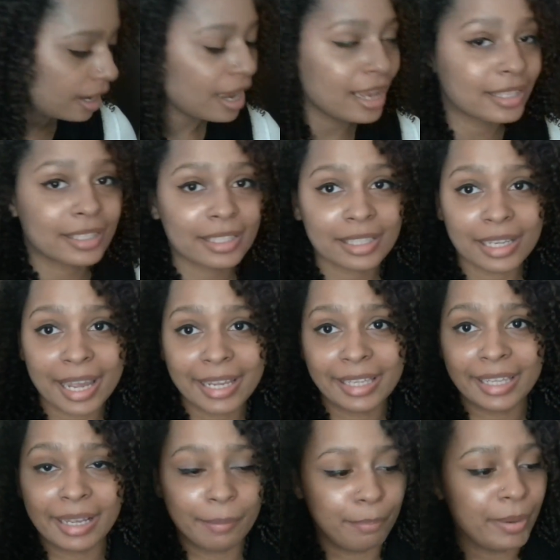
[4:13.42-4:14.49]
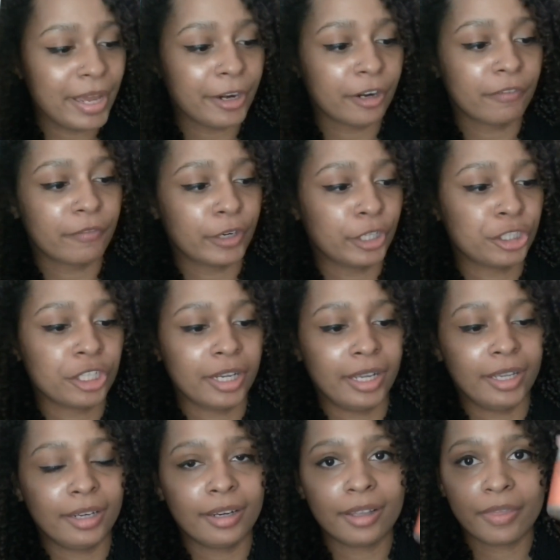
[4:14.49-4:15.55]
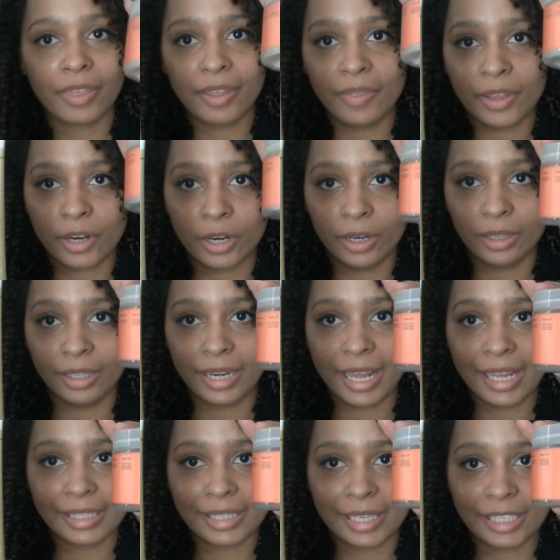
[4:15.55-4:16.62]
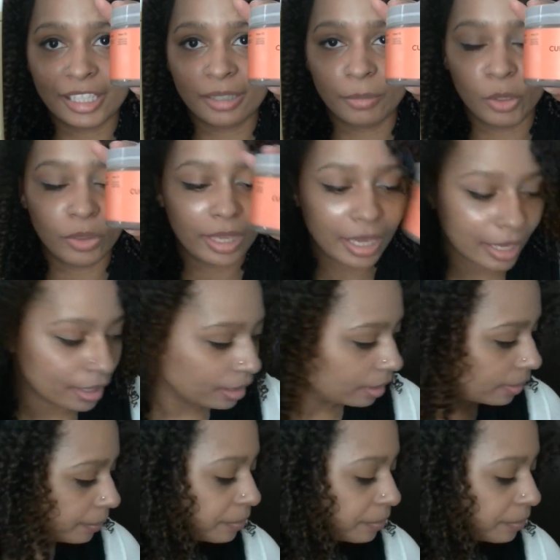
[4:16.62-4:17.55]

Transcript: a slightly better version than the Curl Enhancing Smoothie.